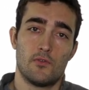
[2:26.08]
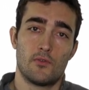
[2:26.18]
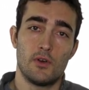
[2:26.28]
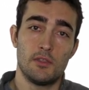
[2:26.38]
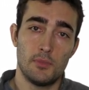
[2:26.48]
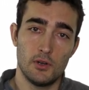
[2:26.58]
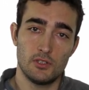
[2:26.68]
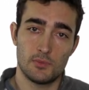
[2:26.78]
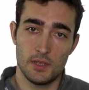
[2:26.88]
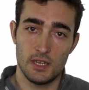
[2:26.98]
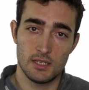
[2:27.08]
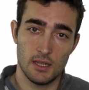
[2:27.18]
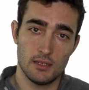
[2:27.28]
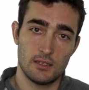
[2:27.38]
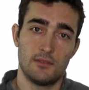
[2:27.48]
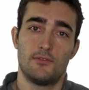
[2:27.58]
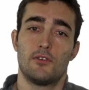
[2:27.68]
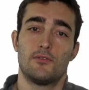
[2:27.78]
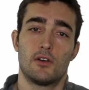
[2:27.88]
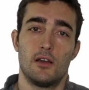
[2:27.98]
grid points, pixels
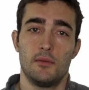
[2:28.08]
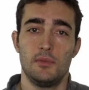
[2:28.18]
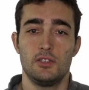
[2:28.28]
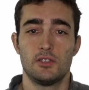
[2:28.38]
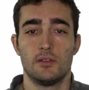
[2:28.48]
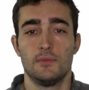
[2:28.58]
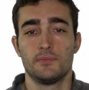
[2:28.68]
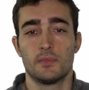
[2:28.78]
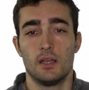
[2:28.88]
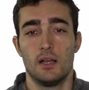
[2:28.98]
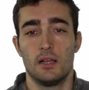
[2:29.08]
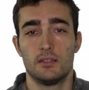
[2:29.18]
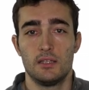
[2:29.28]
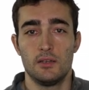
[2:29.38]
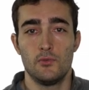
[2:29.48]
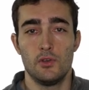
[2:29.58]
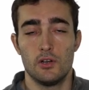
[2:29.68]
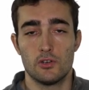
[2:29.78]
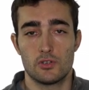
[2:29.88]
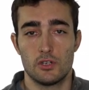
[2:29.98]
for an image. And then we
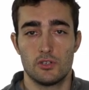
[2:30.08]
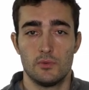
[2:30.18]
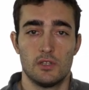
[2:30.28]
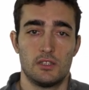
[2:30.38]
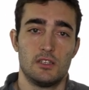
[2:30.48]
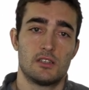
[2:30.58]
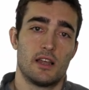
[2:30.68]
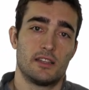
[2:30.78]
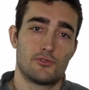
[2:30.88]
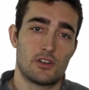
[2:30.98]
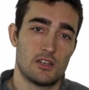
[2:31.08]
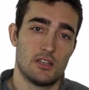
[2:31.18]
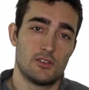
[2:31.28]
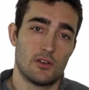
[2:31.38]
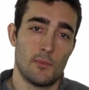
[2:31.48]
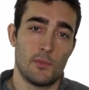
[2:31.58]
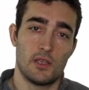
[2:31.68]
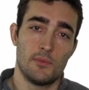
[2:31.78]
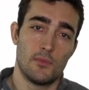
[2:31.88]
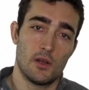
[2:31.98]
also assume that it is like translation and
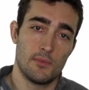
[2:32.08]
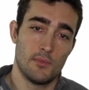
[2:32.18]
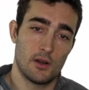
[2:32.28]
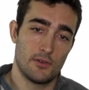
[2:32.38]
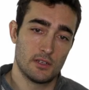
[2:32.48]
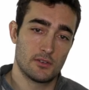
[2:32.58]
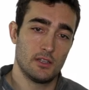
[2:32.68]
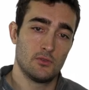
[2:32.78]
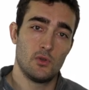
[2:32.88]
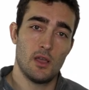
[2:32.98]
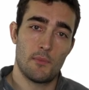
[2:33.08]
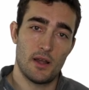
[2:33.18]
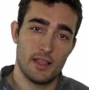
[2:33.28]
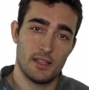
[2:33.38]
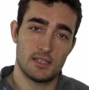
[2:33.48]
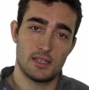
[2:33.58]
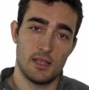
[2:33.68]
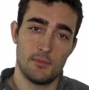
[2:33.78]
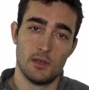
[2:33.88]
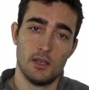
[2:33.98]
invariance, right? We apply the
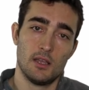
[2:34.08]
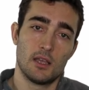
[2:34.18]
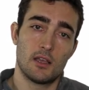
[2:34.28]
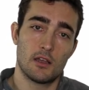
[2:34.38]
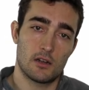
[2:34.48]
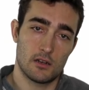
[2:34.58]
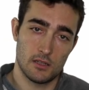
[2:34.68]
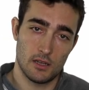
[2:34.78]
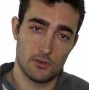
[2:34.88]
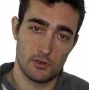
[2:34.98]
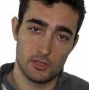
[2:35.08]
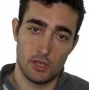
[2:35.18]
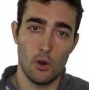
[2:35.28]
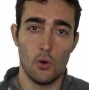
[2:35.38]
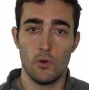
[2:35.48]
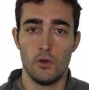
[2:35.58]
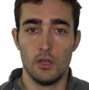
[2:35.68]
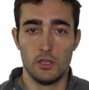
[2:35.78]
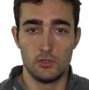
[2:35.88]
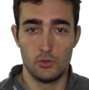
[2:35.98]
same kernel across the whole
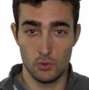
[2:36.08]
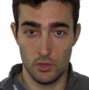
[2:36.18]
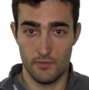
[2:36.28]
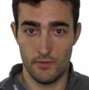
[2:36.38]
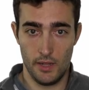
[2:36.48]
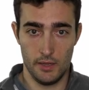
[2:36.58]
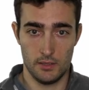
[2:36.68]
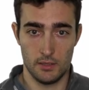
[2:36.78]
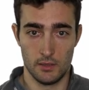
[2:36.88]
2D field.